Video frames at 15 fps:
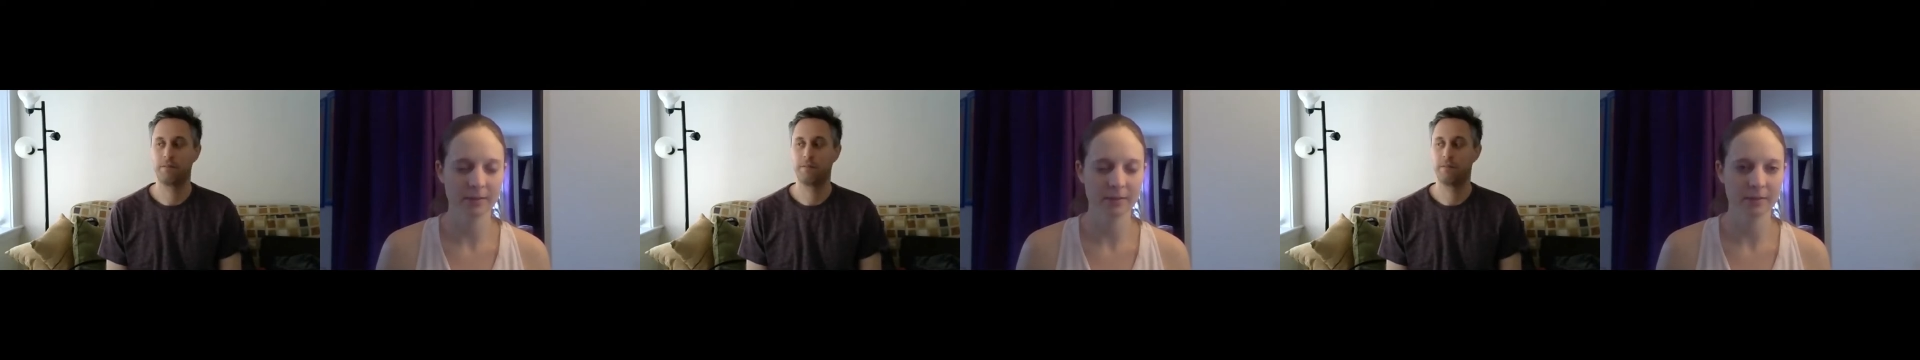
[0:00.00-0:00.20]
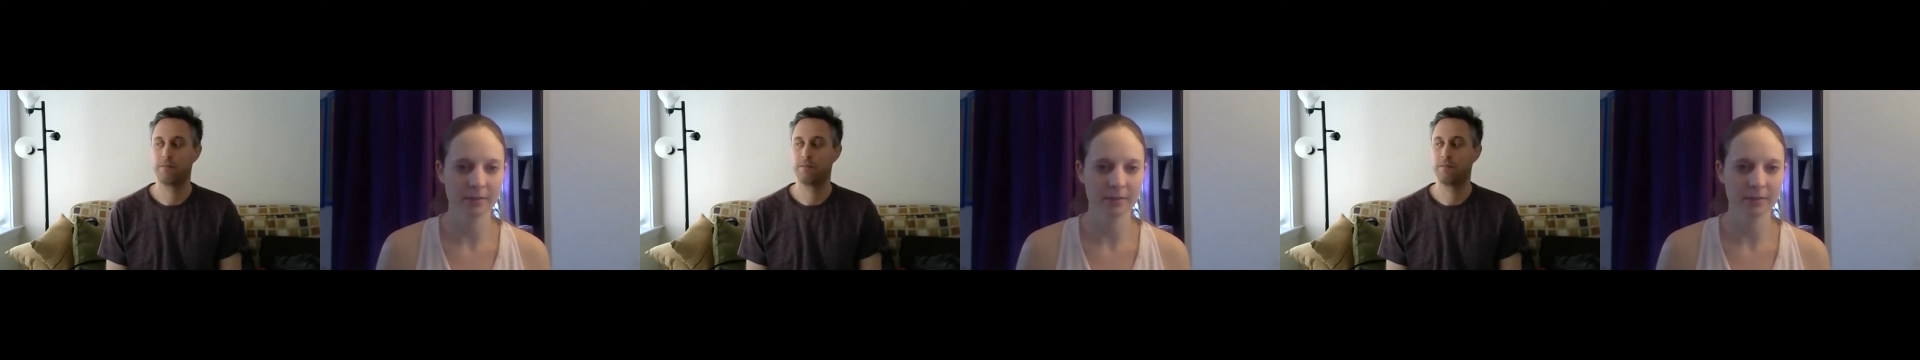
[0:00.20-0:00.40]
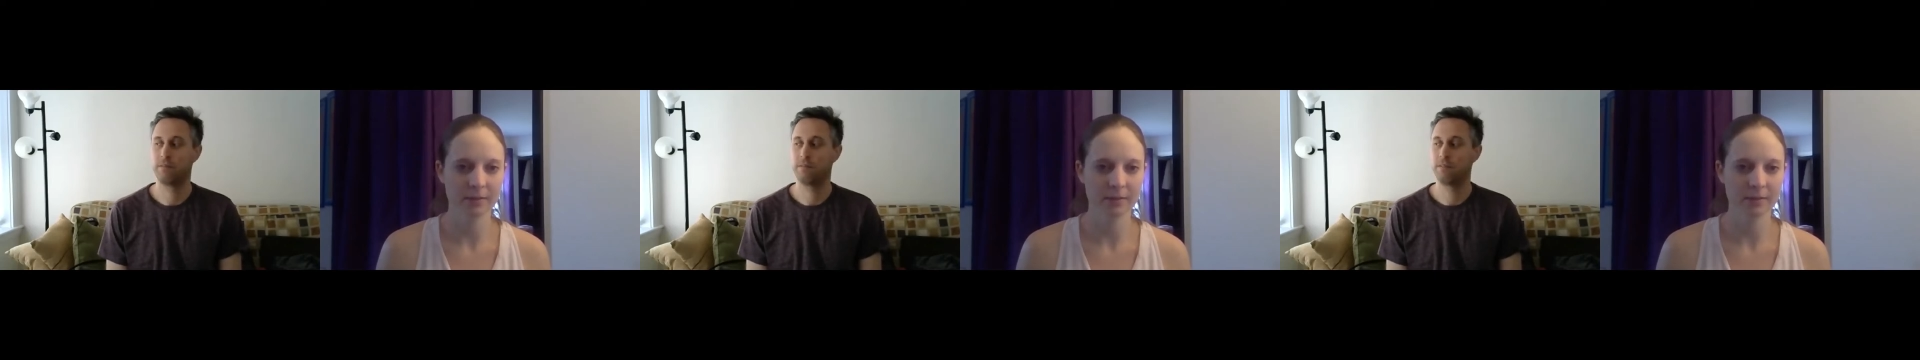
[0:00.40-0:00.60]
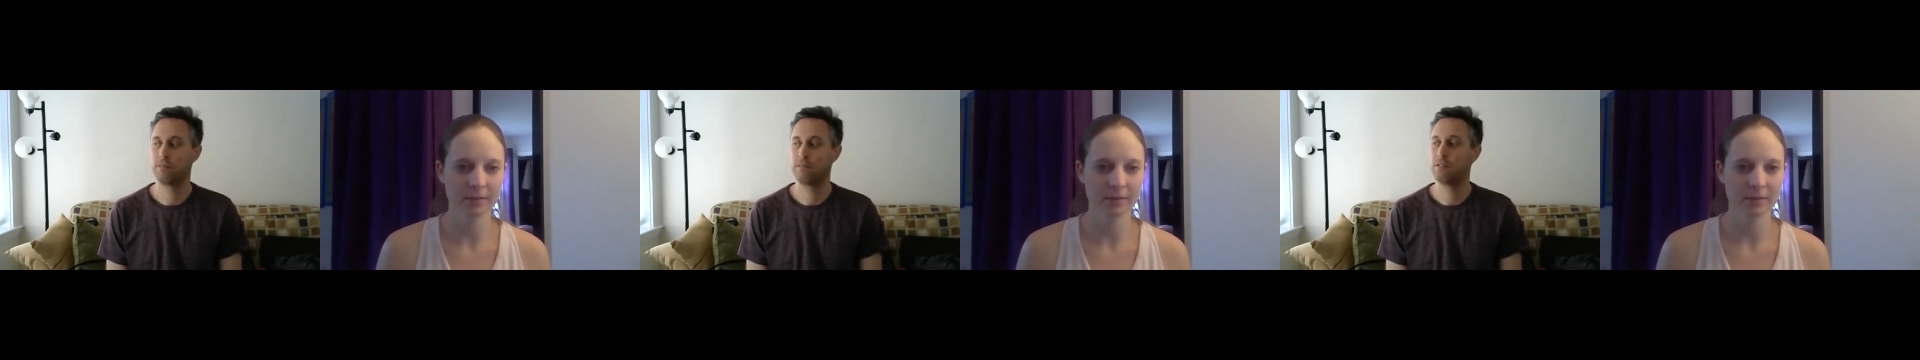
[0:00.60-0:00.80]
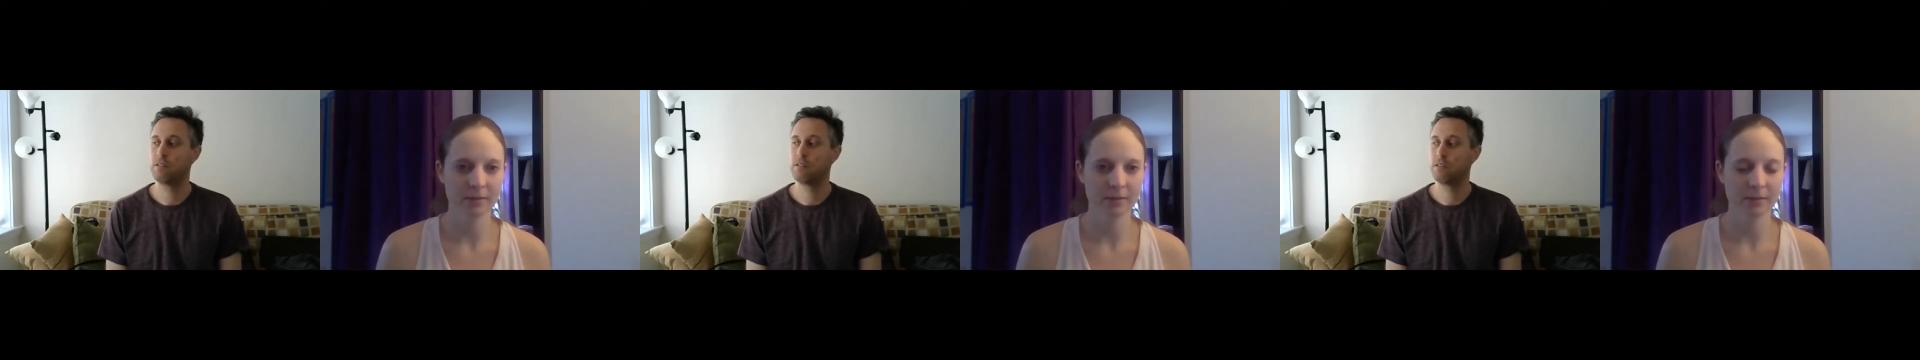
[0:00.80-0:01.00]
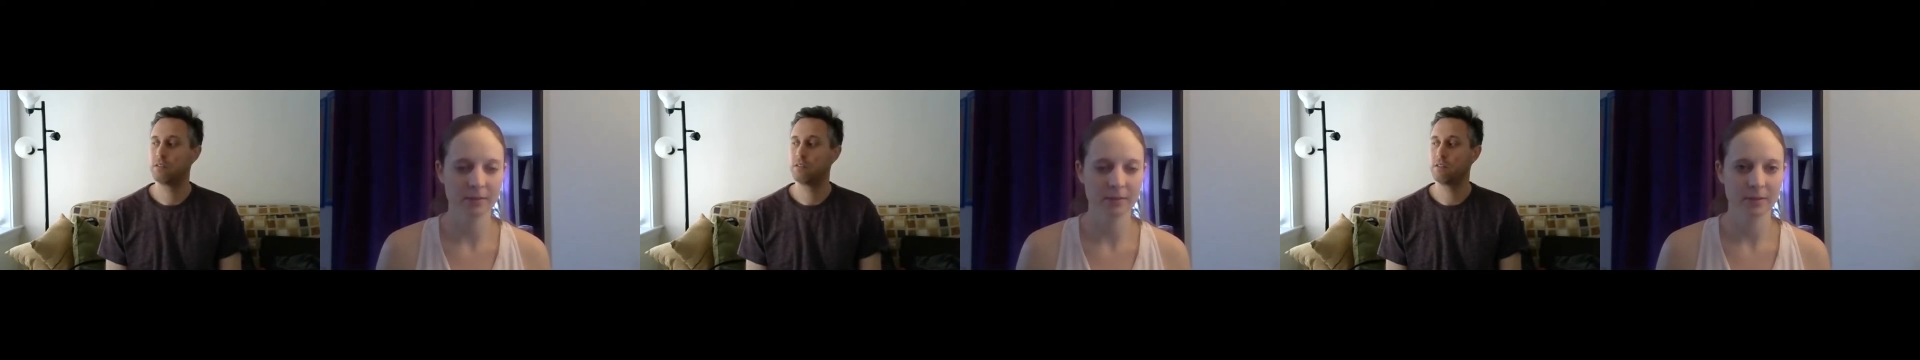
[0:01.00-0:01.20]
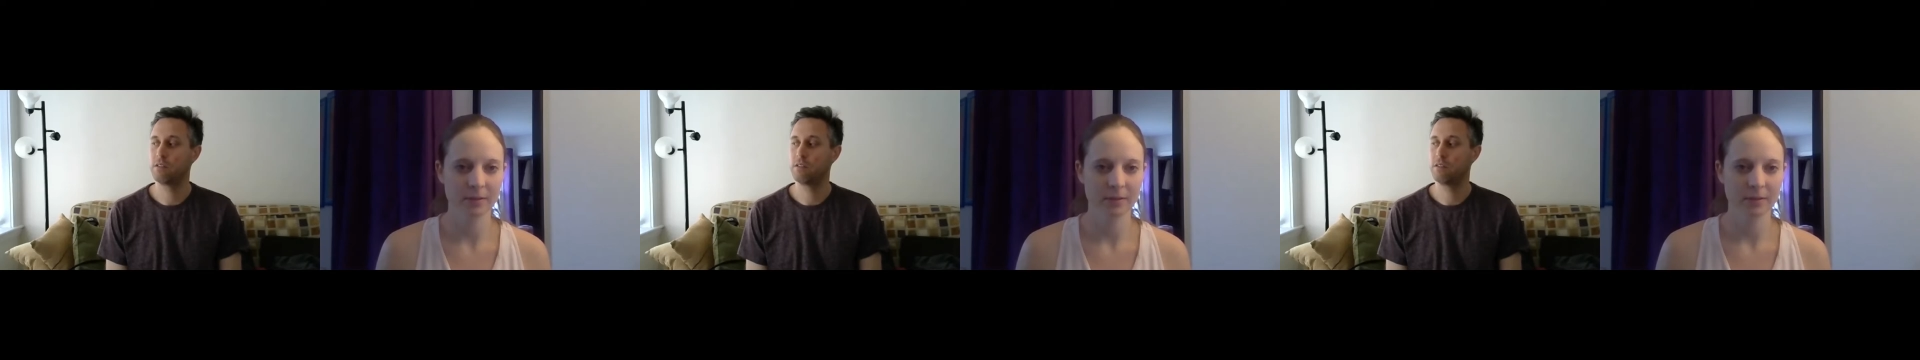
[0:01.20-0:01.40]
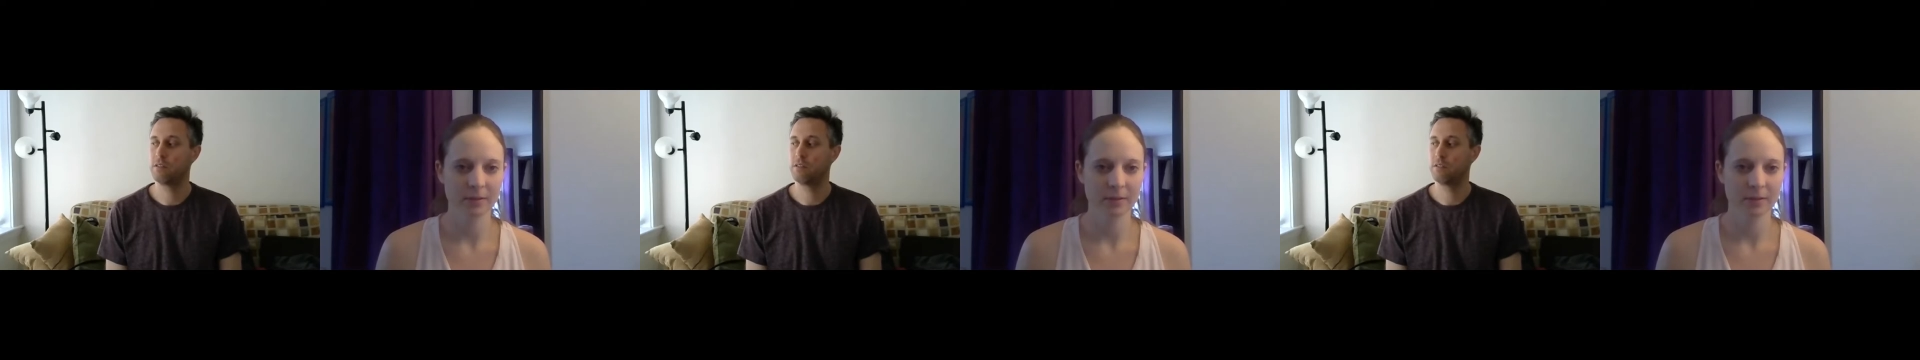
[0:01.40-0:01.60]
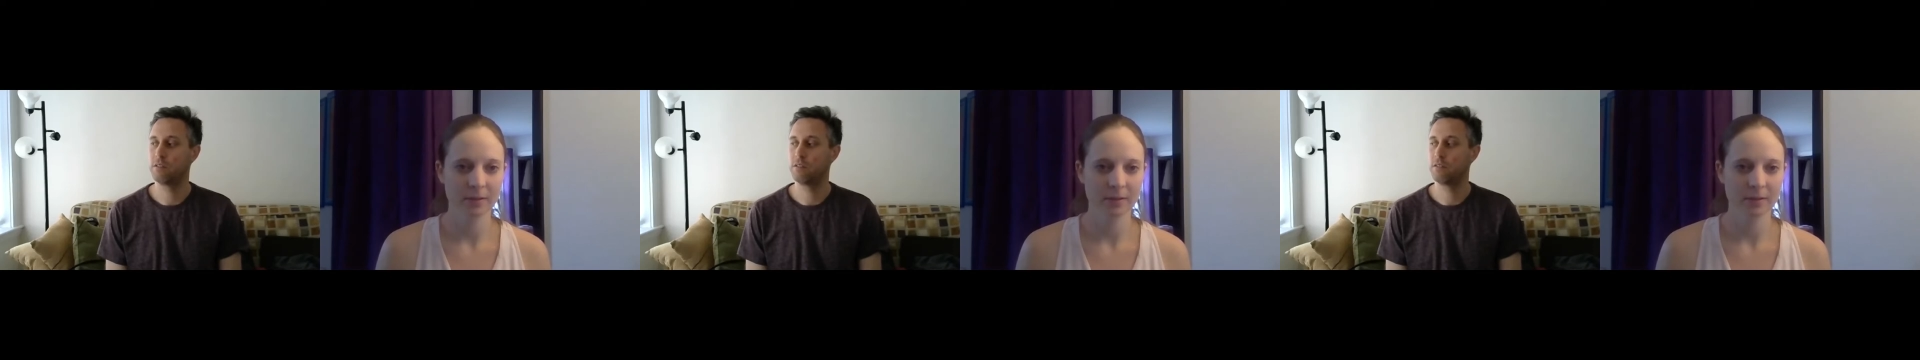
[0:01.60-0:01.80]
Nobody speaks.